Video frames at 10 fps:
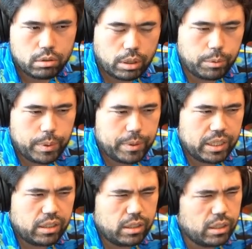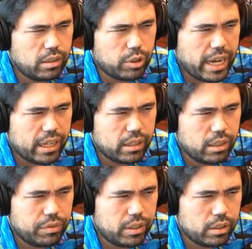I mean, maybe he never had knight
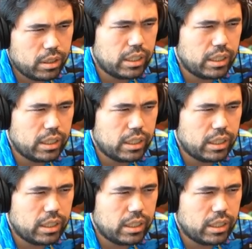f8, did he?